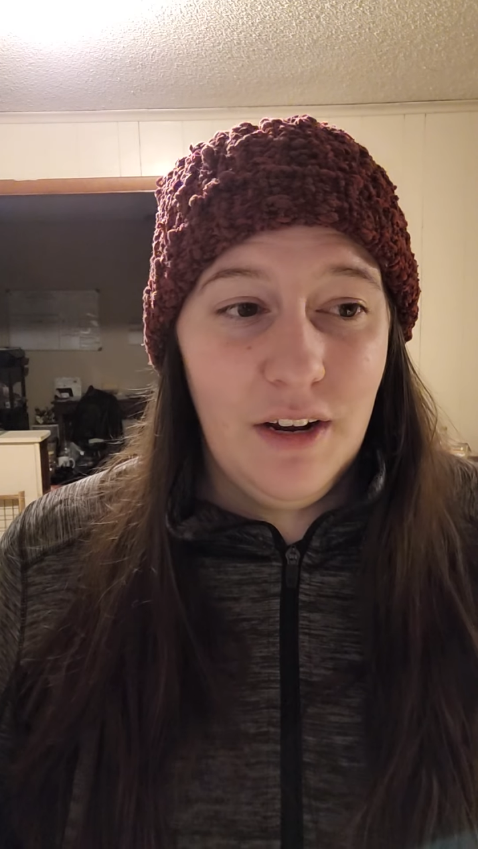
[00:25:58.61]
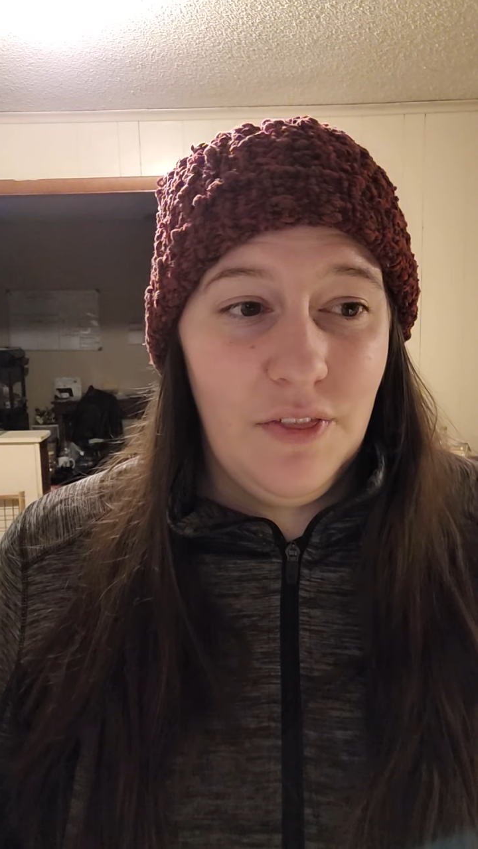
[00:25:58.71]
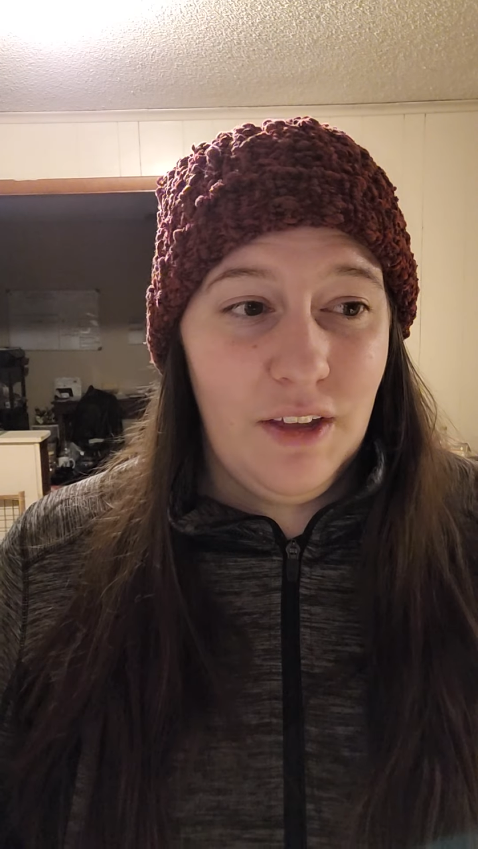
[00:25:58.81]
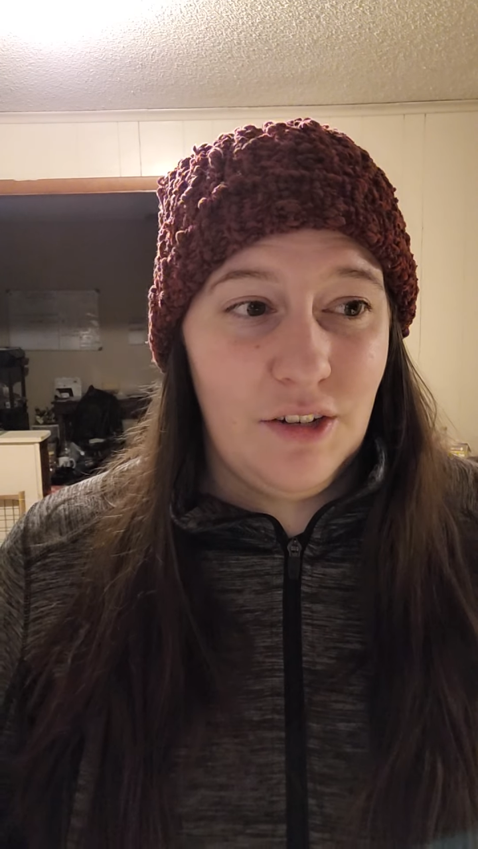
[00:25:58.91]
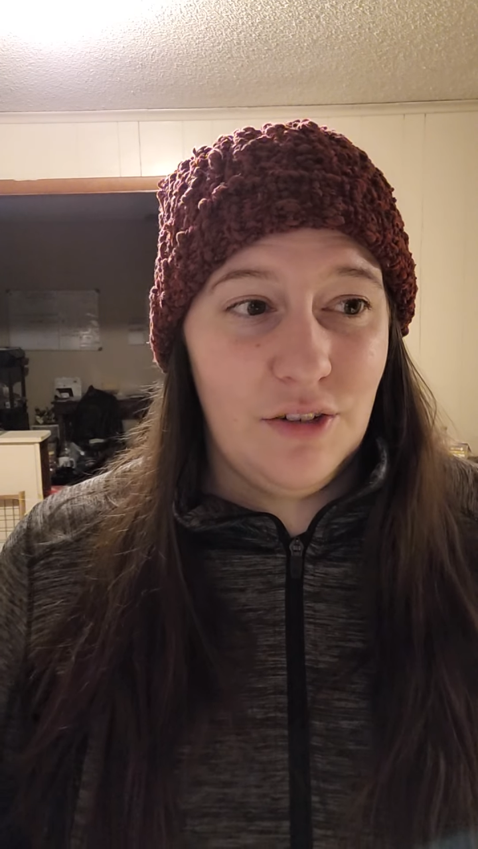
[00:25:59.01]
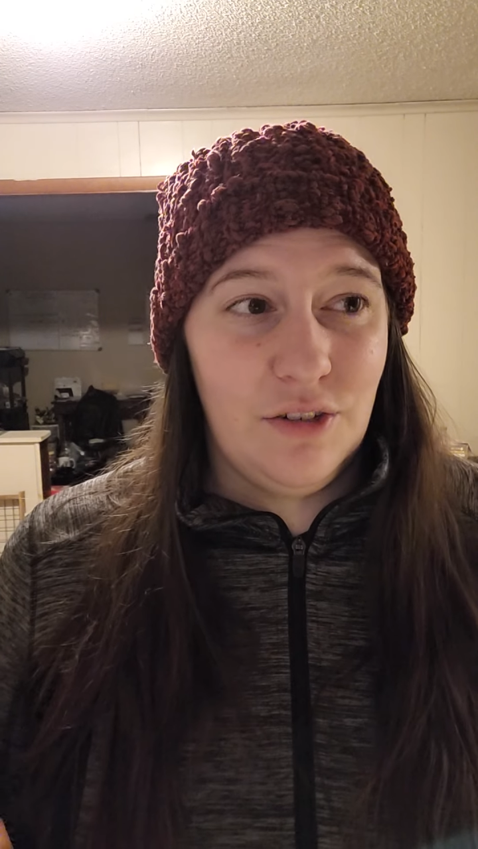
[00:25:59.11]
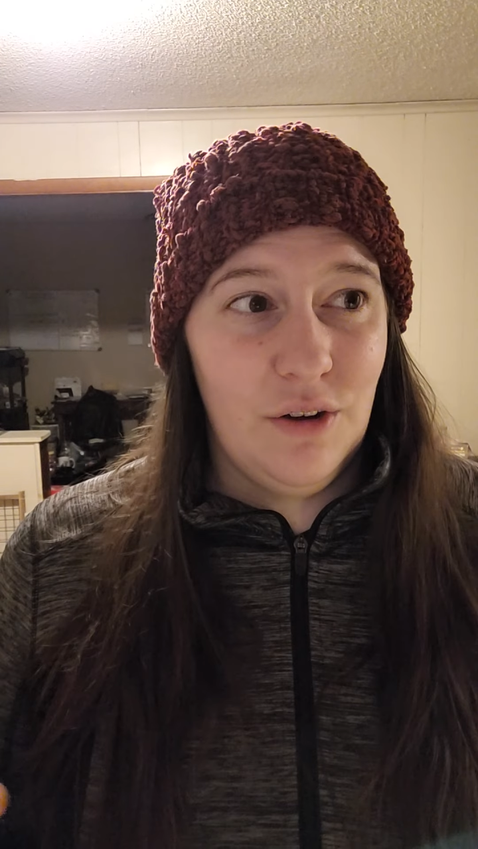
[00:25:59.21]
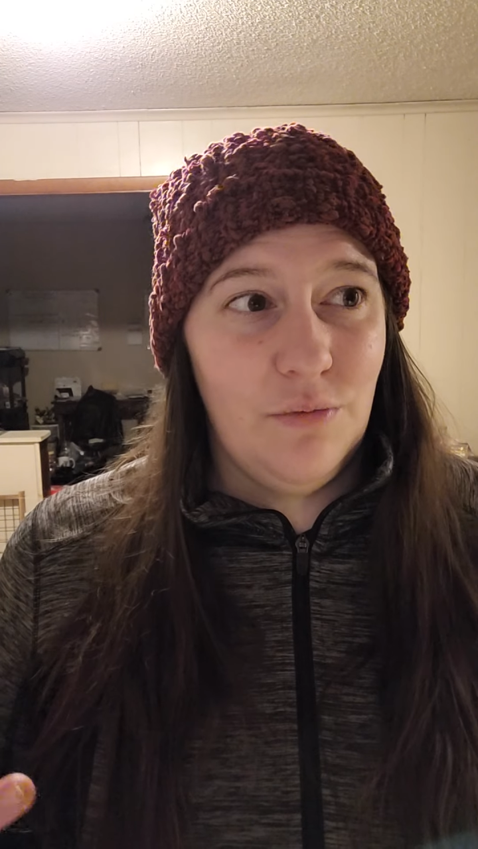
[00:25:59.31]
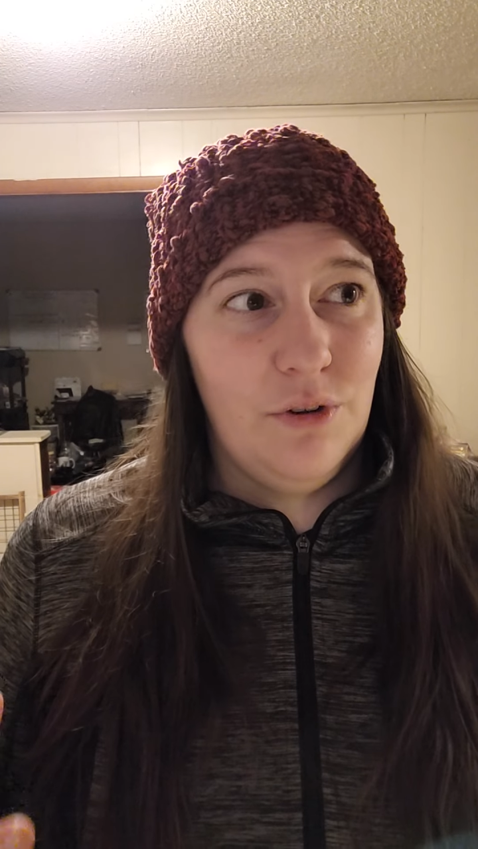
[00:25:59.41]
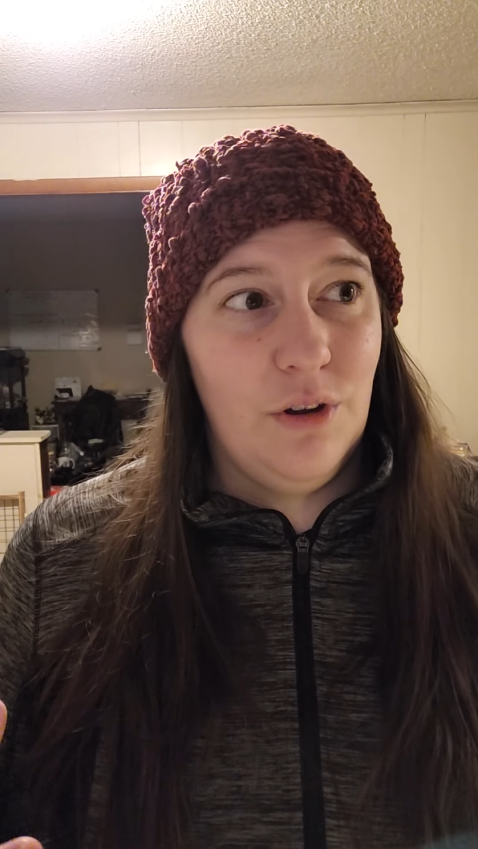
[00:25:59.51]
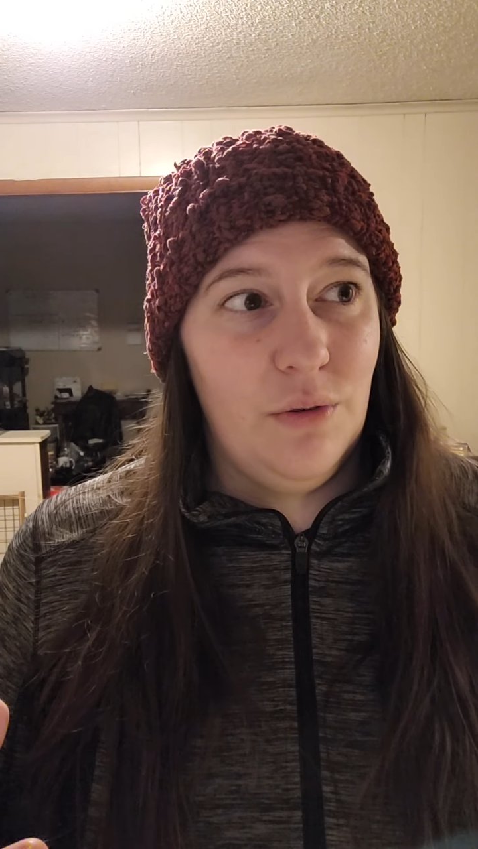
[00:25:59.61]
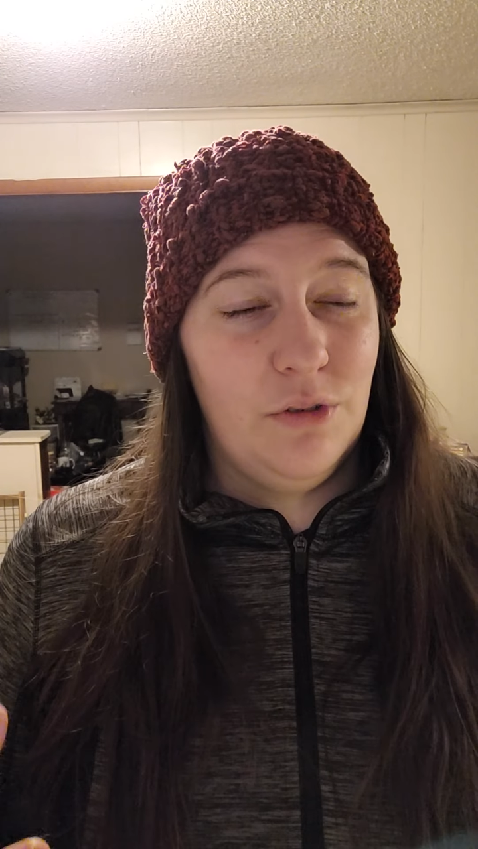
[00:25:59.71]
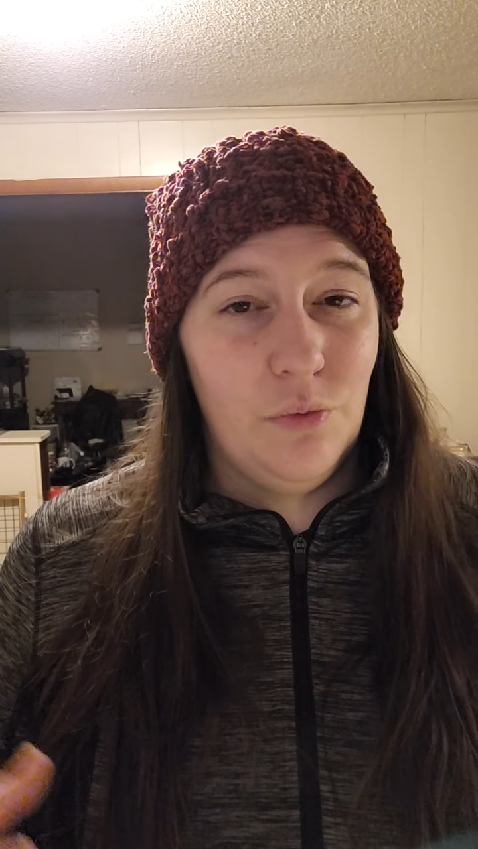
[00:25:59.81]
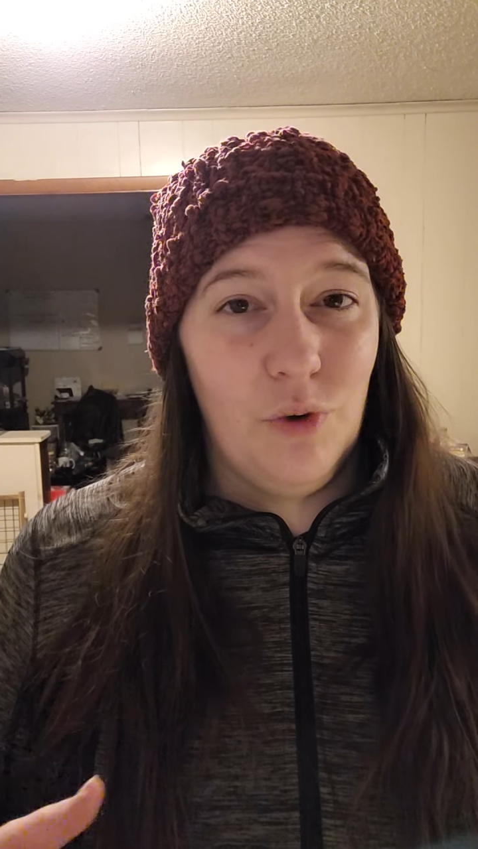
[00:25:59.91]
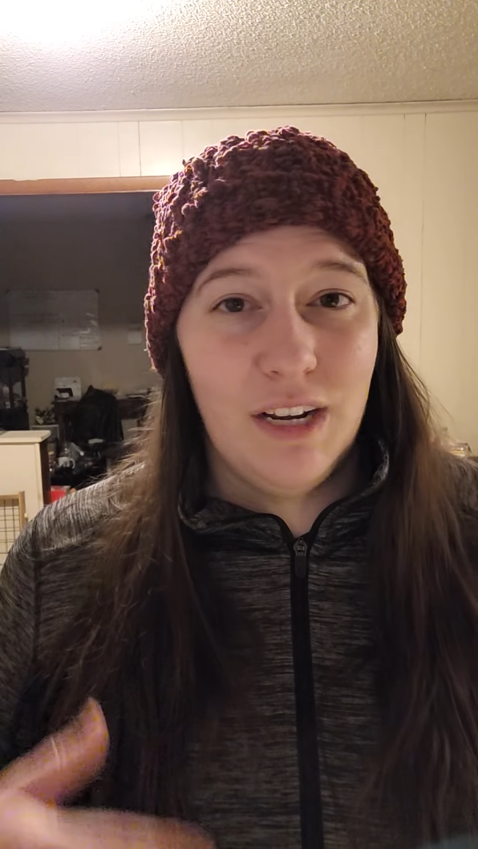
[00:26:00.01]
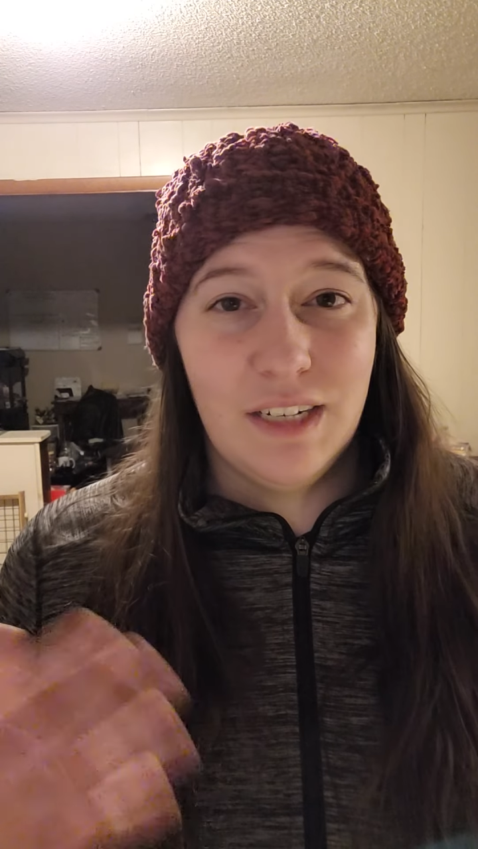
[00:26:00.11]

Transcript: They just don't know to what